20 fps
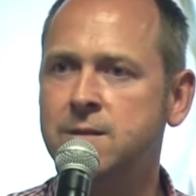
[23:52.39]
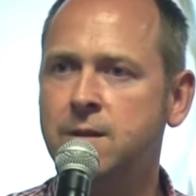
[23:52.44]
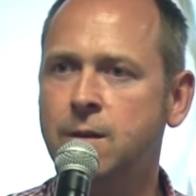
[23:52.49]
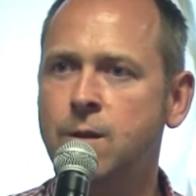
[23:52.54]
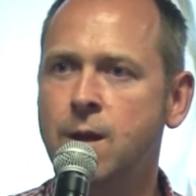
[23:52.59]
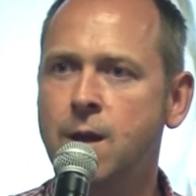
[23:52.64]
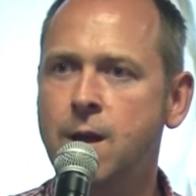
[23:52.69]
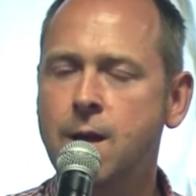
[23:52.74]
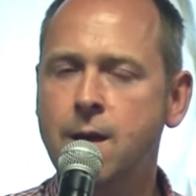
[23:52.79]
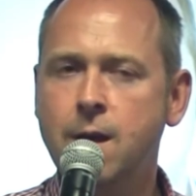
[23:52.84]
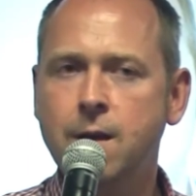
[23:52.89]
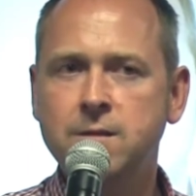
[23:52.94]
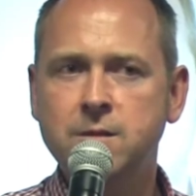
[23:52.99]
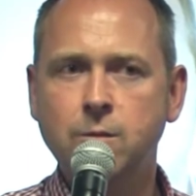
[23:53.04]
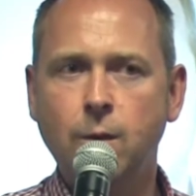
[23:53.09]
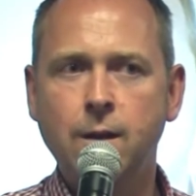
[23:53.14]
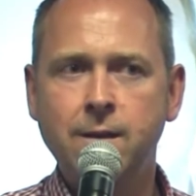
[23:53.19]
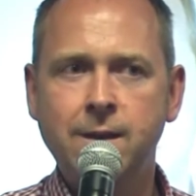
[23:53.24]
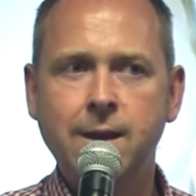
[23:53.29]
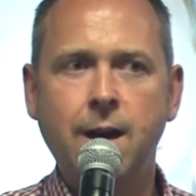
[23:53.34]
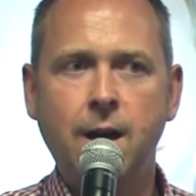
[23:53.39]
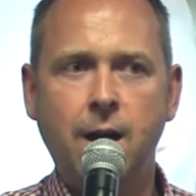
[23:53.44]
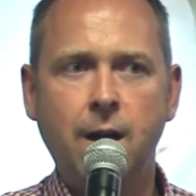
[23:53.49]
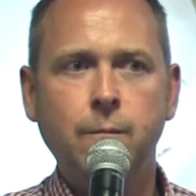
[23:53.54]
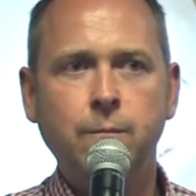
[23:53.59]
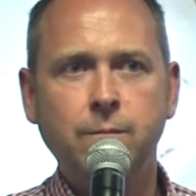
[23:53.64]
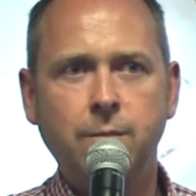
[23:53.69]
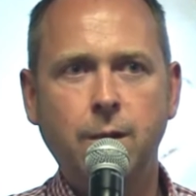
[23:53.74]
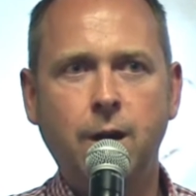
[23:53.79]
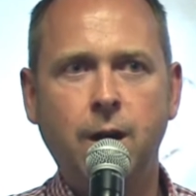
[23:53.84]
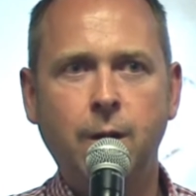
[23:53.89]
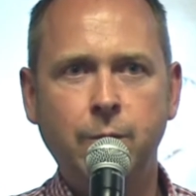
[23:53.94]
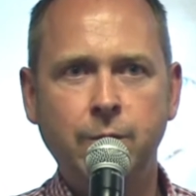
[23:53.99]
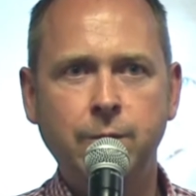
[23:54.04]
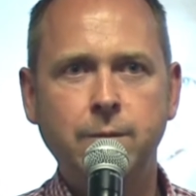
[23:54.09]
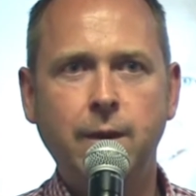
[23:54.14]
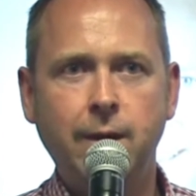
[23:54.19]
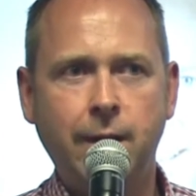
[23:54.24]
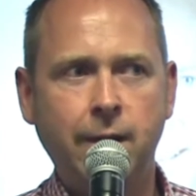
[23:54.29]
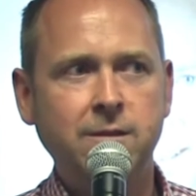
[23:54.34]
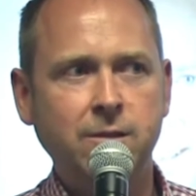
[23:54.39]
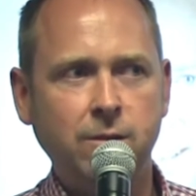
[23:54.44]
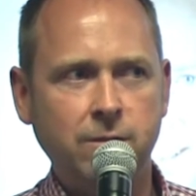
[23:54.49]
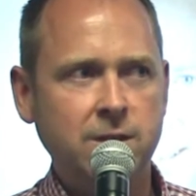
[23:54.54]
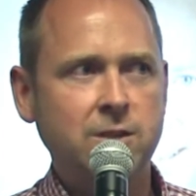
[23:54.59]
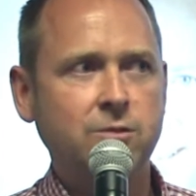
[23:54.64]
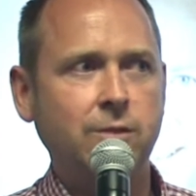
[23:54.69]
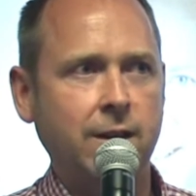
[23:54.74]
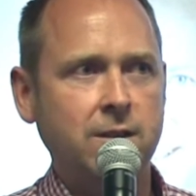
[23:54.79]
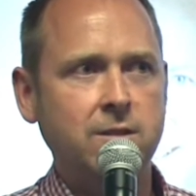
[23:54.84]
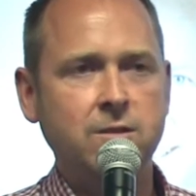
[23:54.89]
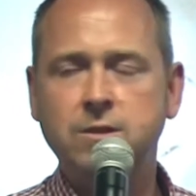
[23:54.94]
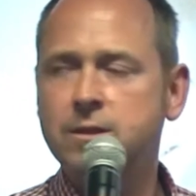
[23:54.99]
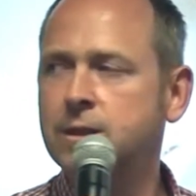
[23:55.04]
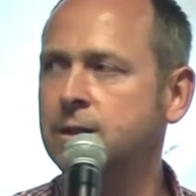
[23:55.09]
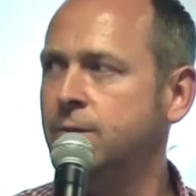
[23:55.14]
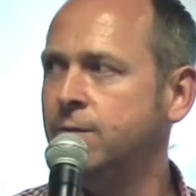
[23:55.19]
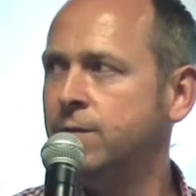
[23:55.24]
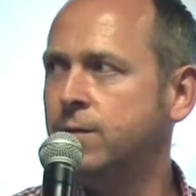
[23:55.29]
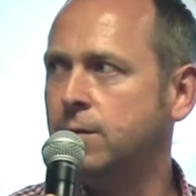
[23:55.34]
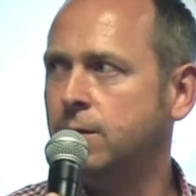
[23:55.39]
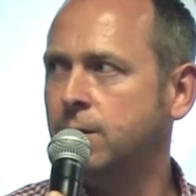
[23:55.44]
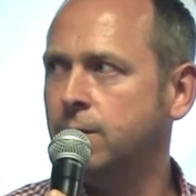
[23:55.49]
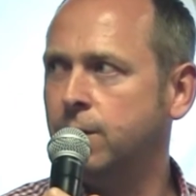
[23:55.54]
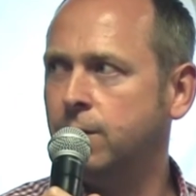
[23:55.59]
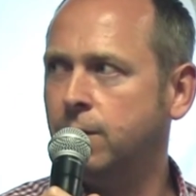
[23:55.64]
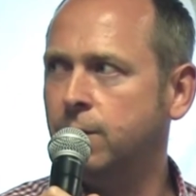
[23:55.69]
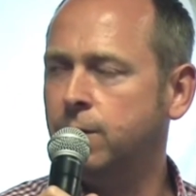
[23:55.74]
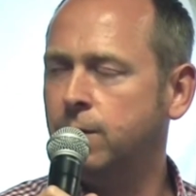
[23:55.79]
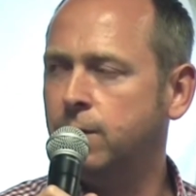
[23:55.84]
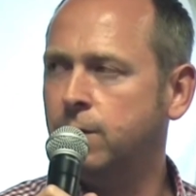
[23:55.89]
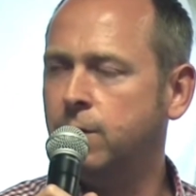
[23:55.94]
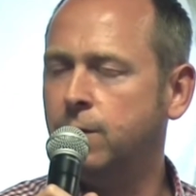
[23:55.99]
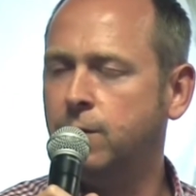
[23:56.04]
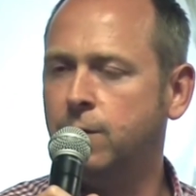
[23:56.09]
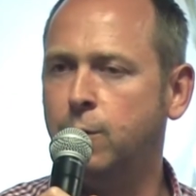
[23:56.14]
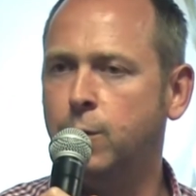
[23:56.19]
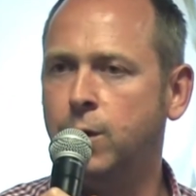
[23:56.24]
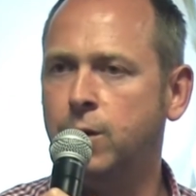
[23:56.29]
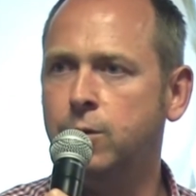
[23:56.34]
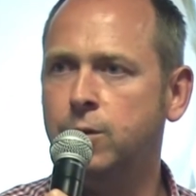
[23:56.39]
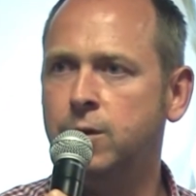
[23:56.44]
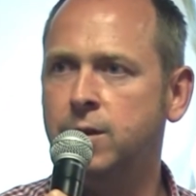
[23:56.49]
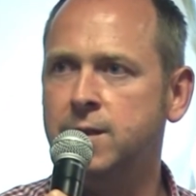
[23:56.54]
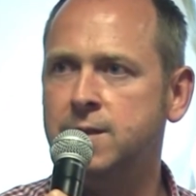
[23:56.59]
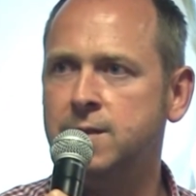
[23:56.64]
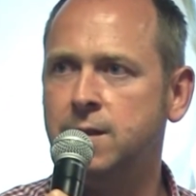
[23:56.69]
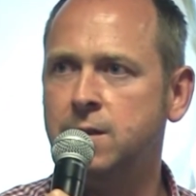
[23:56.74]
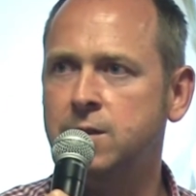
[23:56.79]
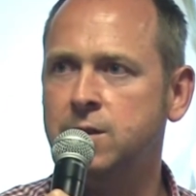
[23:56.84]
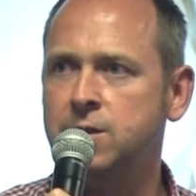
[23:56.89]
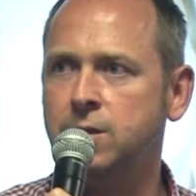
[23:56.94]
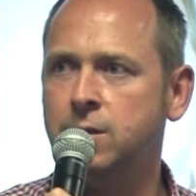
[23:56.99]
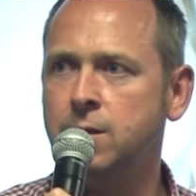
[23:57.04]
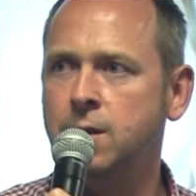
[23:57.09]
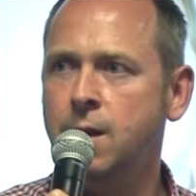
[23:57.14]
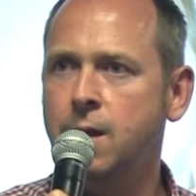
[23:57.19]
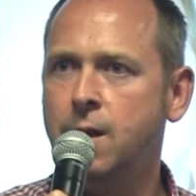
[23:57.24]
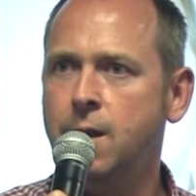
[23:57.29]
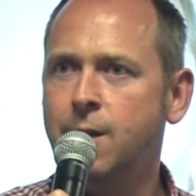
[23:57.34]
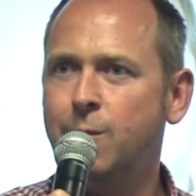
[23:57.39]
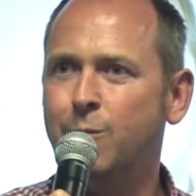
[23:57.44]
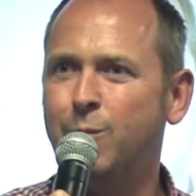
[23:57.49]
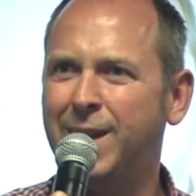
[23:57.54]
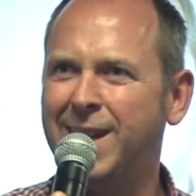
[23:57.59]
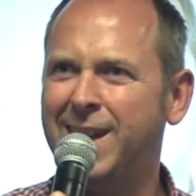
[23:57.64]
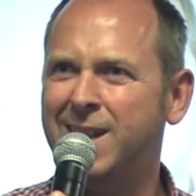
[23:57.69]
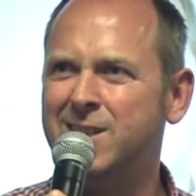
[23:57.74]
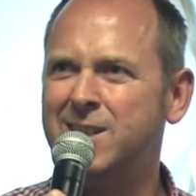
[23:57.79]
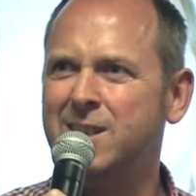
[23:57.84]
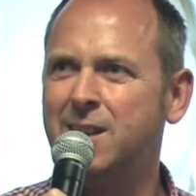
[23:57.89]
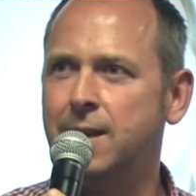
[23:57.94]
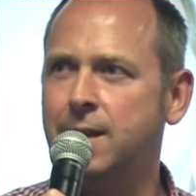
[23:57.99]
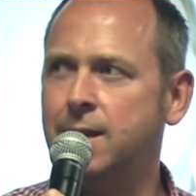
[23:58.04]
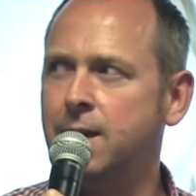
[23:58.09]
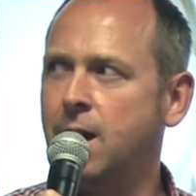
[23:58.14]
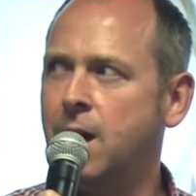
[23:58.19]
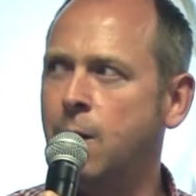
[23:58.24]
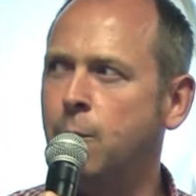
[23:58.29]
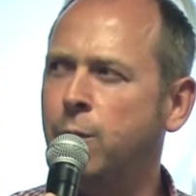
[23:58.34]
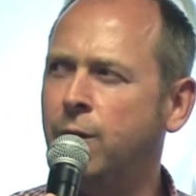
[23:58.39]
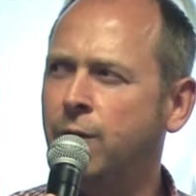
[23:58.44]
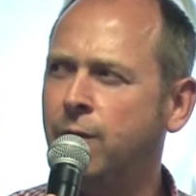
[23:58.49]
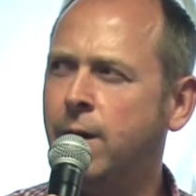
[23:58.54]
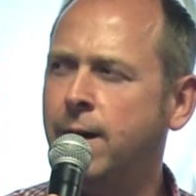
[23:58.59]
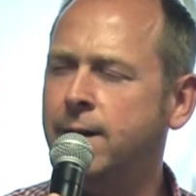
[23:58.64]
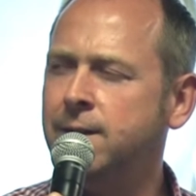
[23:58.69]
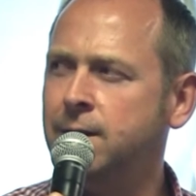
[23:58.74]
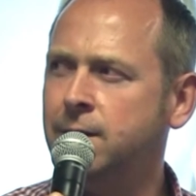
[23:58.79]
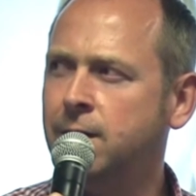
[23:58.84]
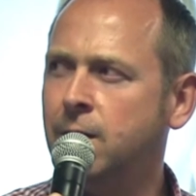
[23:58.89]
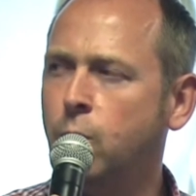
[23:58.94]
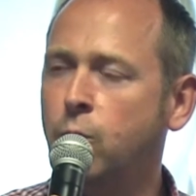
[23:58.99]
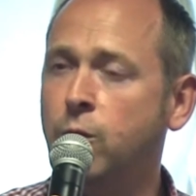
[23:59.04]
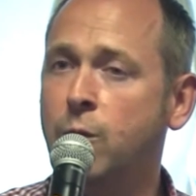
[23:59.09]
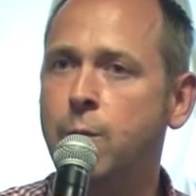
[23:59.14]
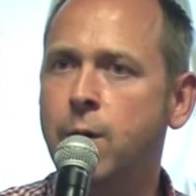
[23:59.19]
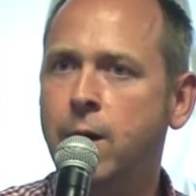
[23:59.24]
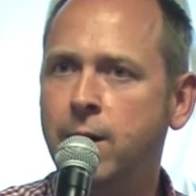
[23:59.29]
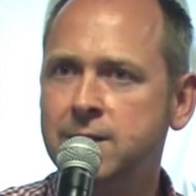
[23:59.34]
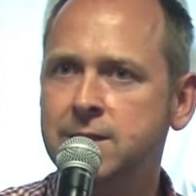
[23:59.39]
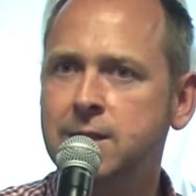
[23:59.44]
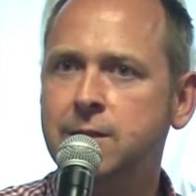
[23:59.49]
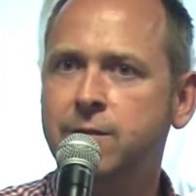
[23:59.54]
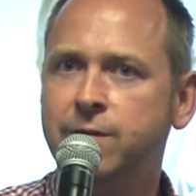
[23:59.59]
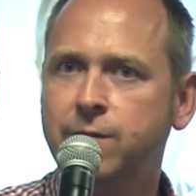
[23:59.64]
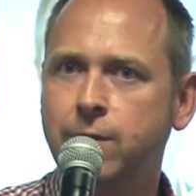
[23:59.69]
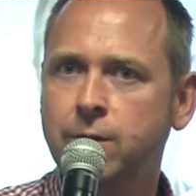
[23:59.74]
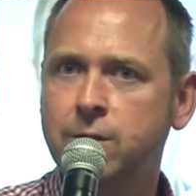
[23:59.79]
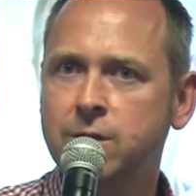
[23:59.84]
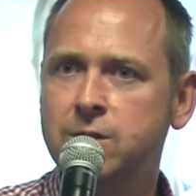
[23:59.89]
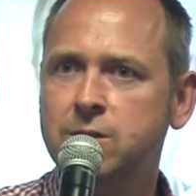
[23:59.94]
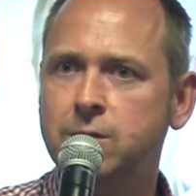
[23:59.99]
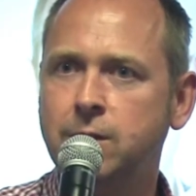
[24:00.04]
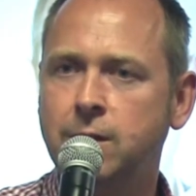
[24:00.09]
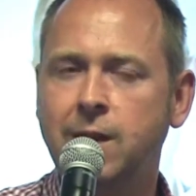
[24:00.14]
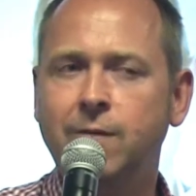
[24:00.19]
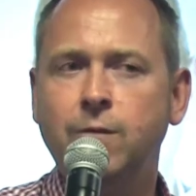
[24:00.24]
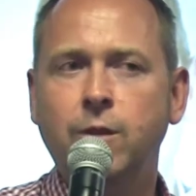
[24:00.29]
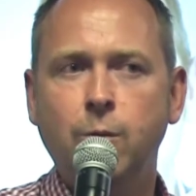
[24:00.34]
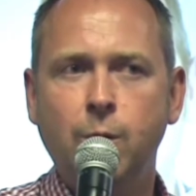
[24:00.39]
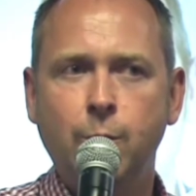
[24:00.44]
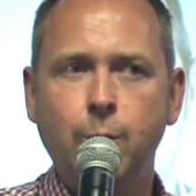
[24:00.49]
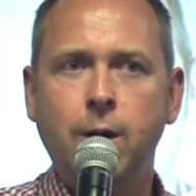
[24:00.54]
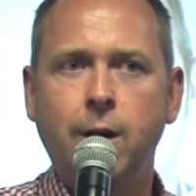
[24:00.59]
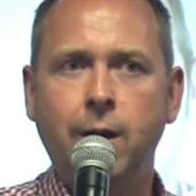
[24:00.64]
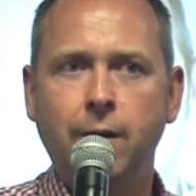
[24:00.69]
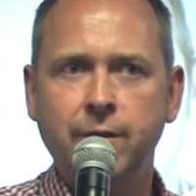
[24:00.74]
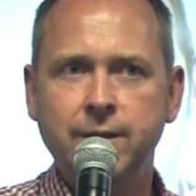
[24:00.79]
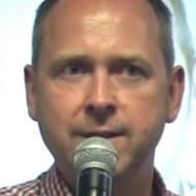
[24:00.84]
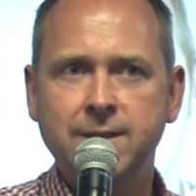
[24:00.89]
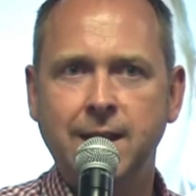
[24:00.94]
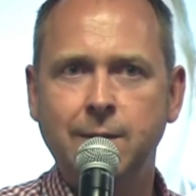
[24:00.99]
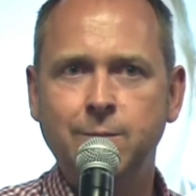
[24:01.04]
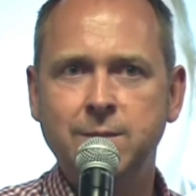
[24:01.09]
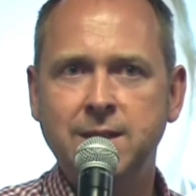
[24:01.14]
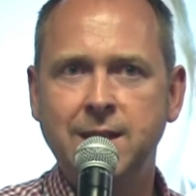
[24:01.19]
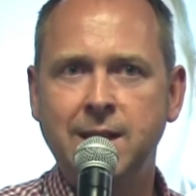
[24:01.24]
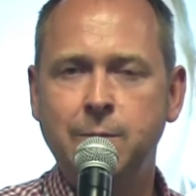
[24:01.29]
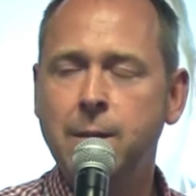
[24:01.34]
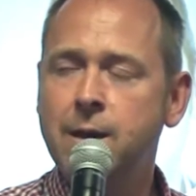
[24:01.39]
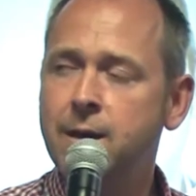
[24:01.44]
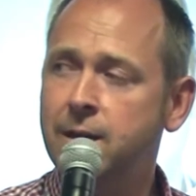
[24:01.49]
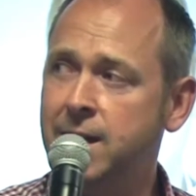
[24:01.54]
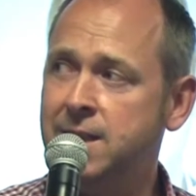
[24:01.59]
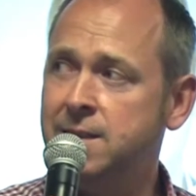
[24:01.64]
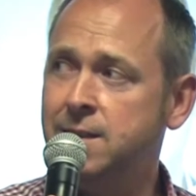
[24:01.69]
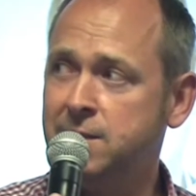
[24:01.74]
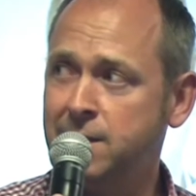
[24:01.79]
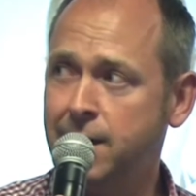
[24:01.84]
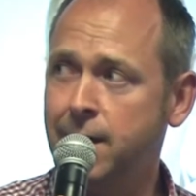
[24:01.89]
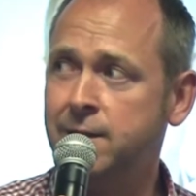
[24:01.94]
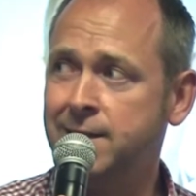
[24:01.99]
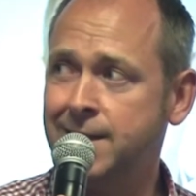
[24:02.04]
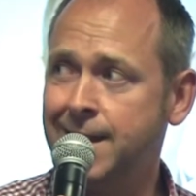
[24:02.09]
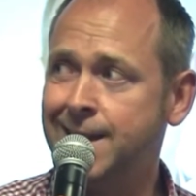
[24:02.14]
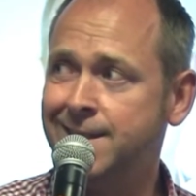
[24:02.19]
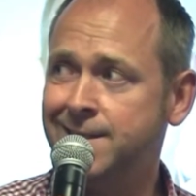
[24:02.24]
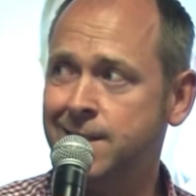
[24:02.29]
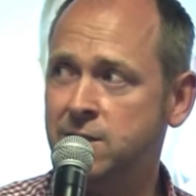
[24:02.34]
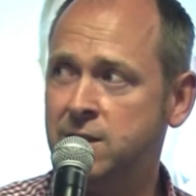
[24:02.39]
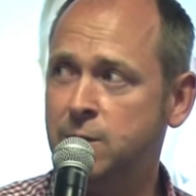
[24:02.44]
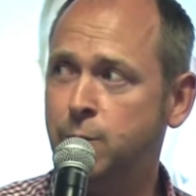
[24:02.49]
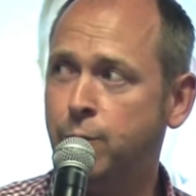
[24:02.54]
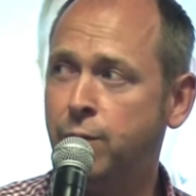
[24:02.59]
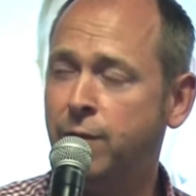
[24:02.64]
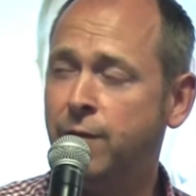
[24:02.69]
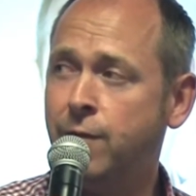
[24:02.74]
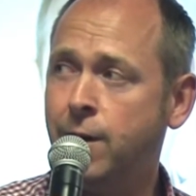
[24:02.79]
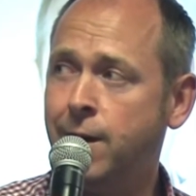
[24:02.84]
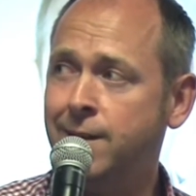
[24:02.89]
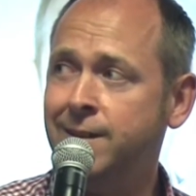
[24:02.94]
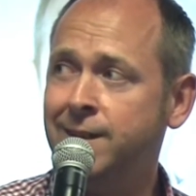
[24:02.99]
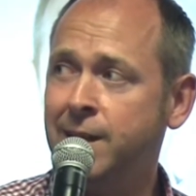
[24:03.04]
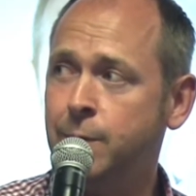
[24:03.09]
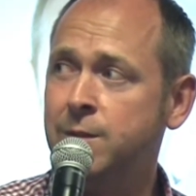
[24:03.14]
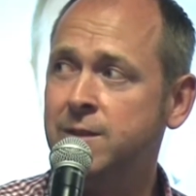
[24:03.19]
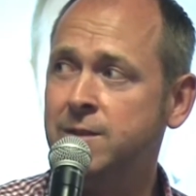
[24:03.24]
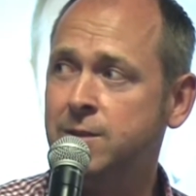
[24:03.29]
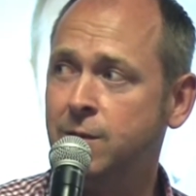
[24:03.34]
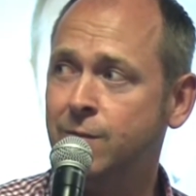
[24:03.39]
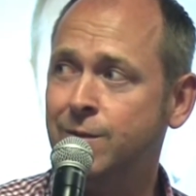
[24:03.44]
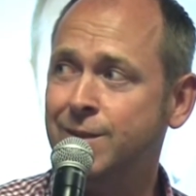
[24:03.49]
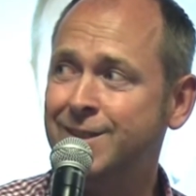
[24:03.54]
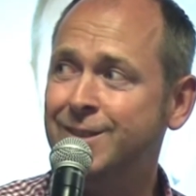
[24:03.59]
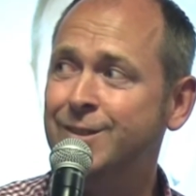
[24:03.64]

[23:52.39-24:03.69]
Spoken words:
So yeah, I do the strategy for my organisation, but actually I'm providing all the marketing function, even though we're part of the same team, is essentially providing them a service